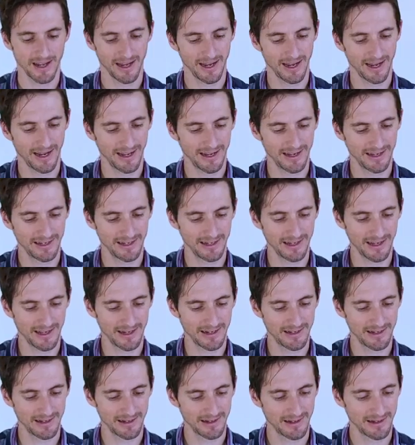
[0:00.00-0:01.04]
And
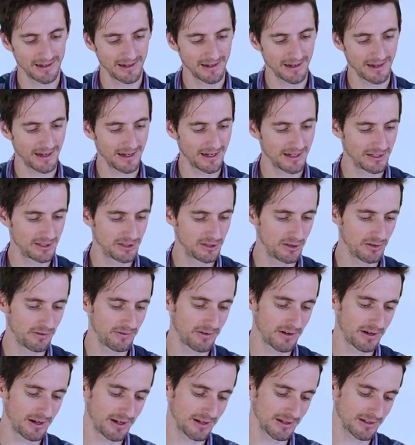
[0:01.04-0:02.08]
yet, as
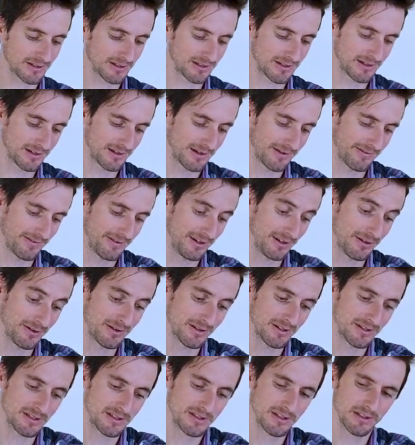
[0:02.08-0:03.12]
juveniles, when you
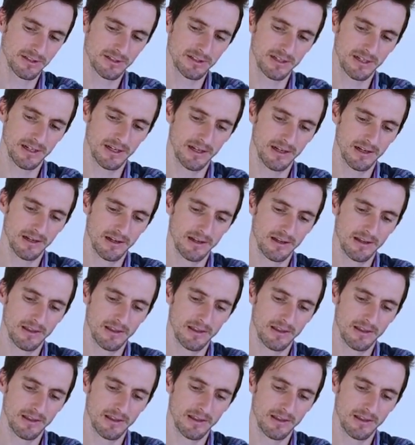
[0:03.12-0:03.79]
can still see,